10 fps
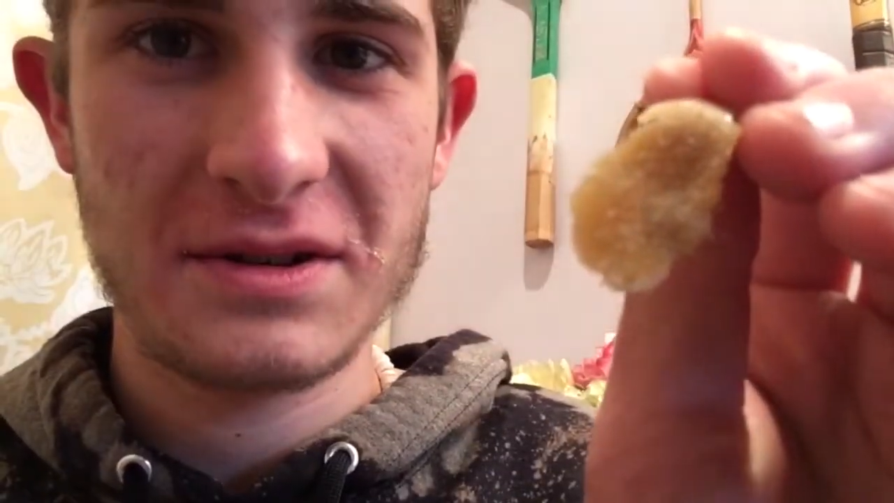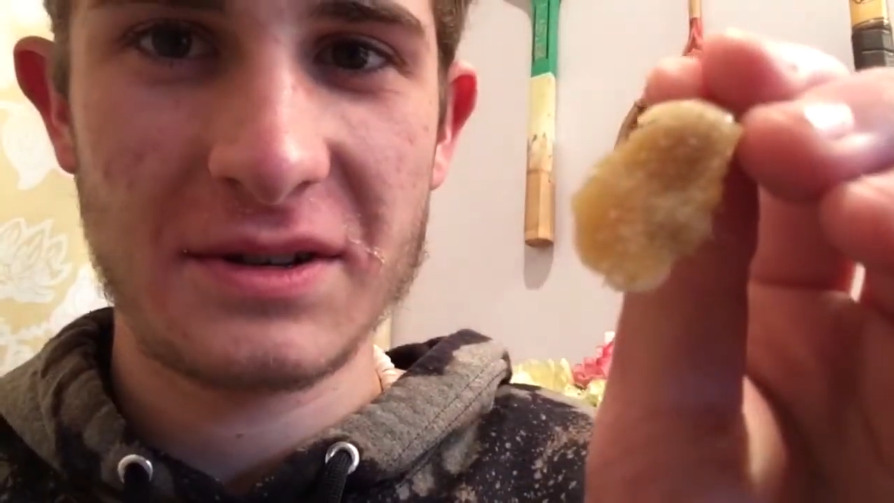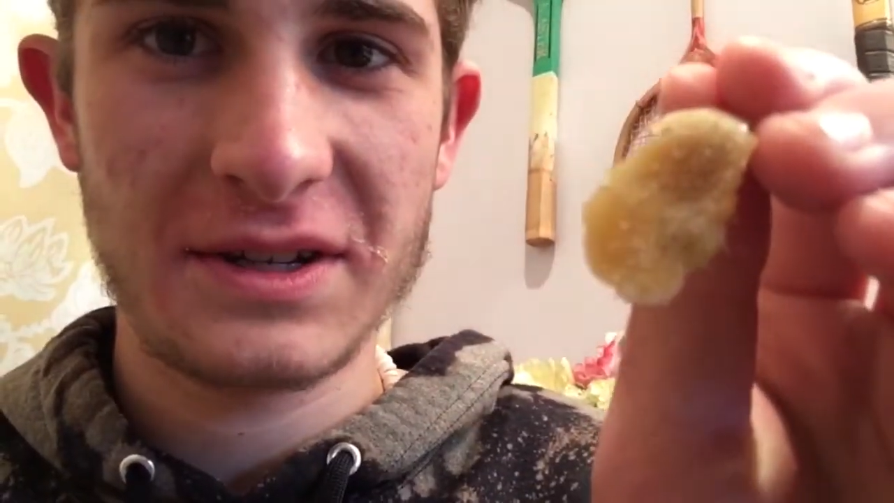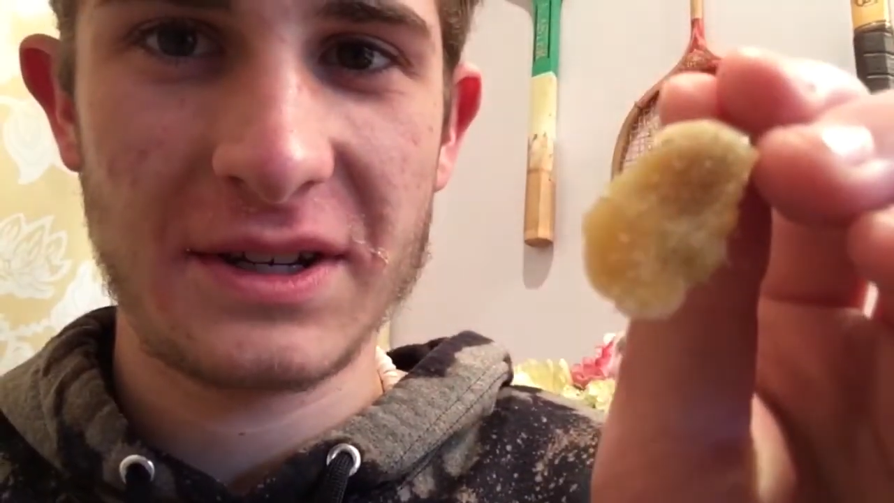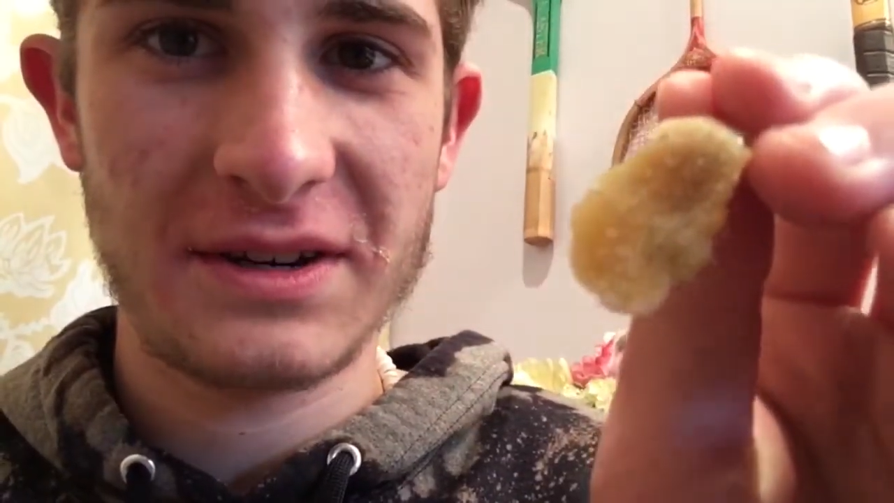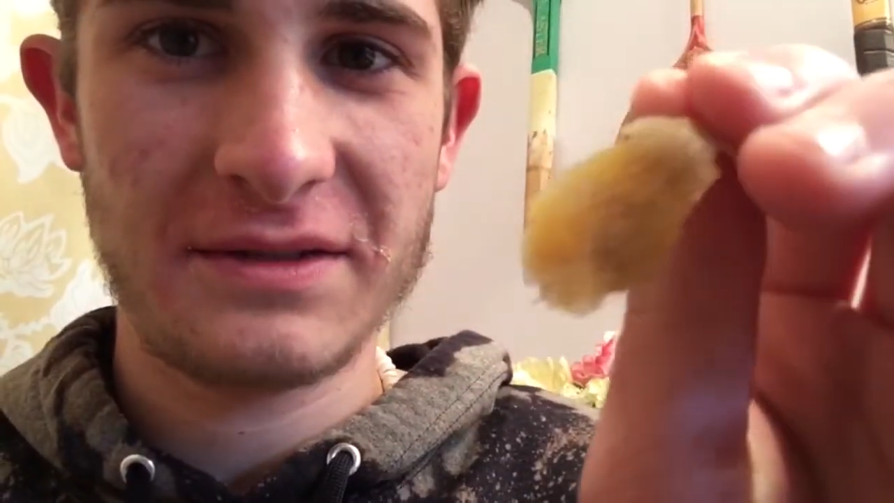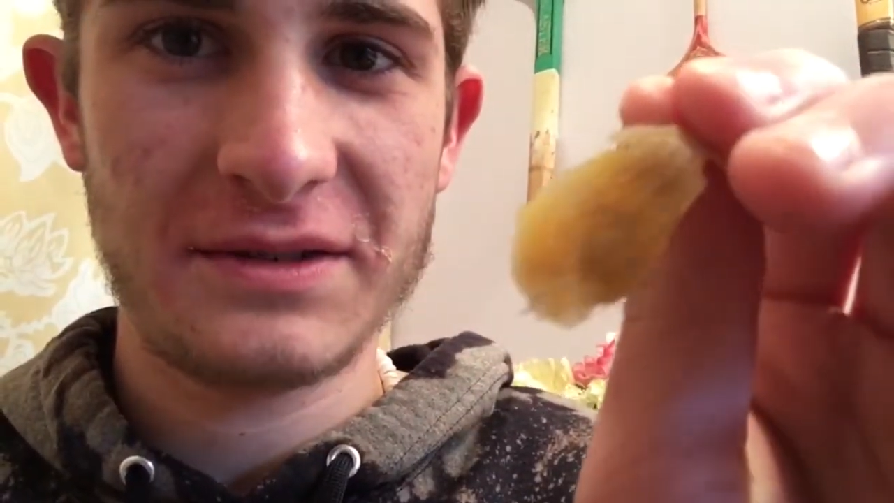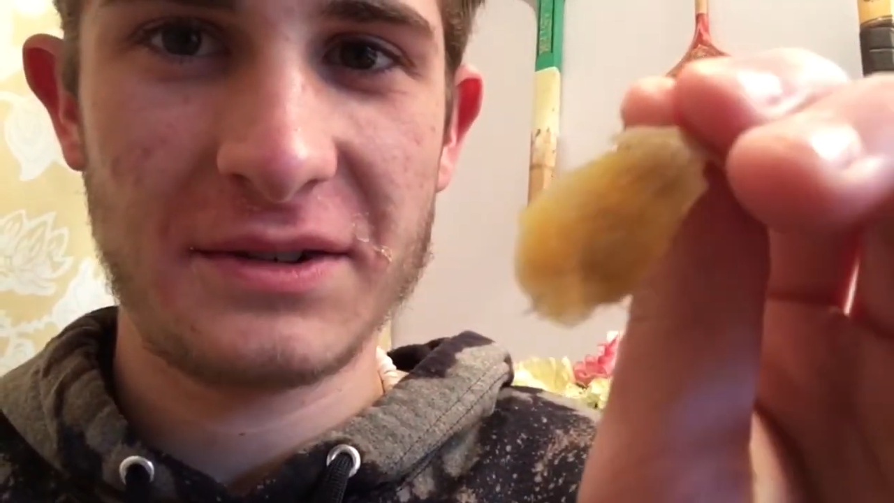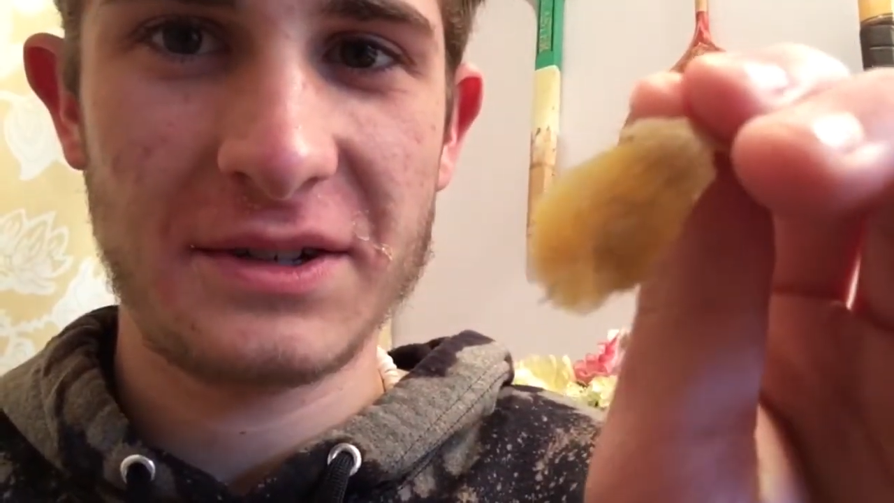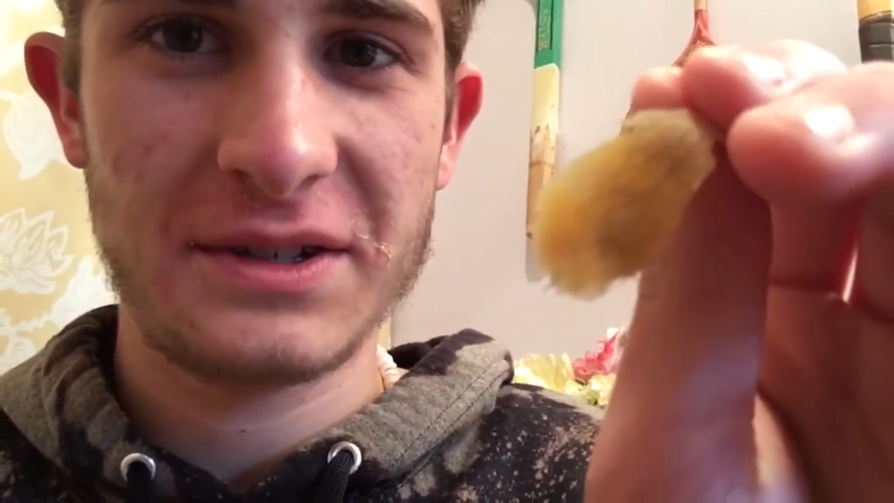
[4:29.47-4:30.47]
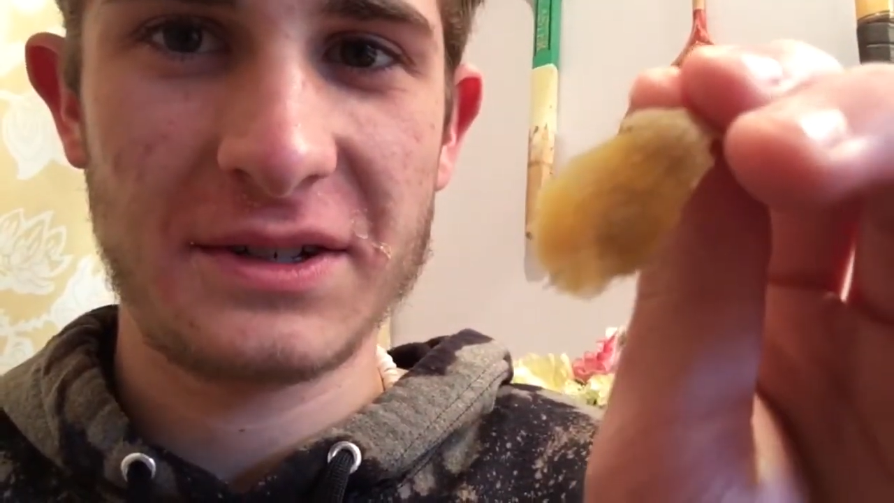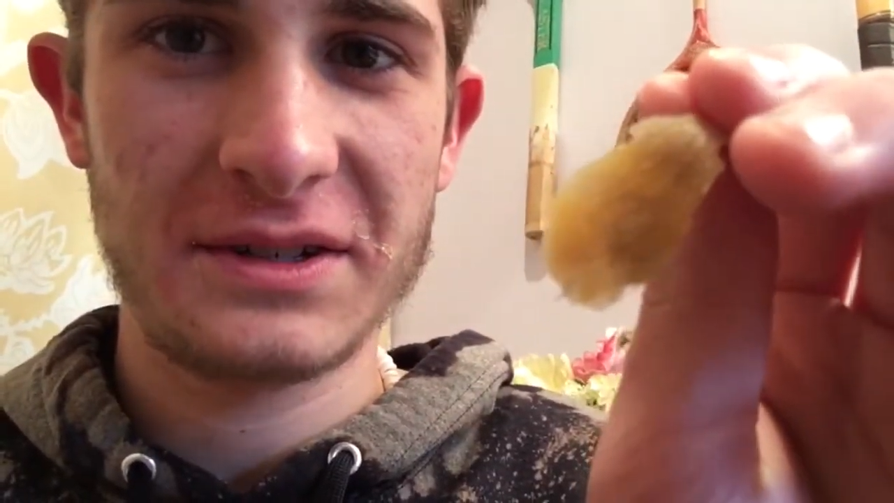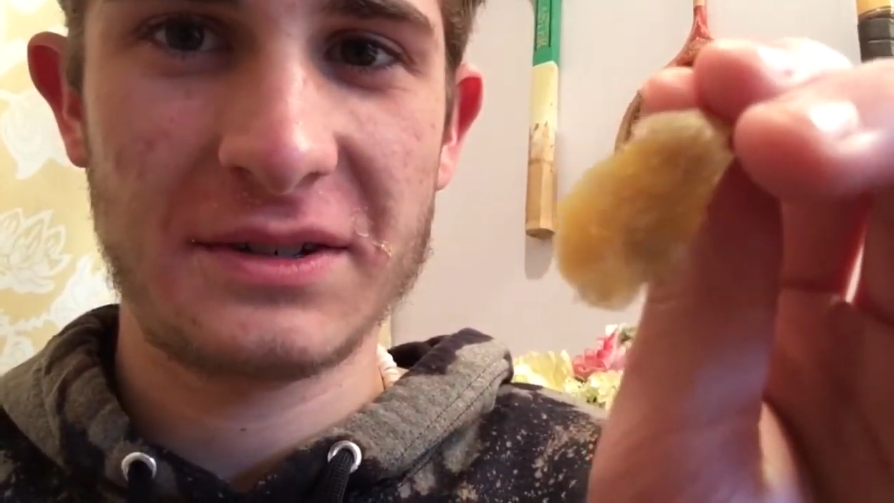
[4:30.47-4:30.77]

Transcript: It's like not focusing.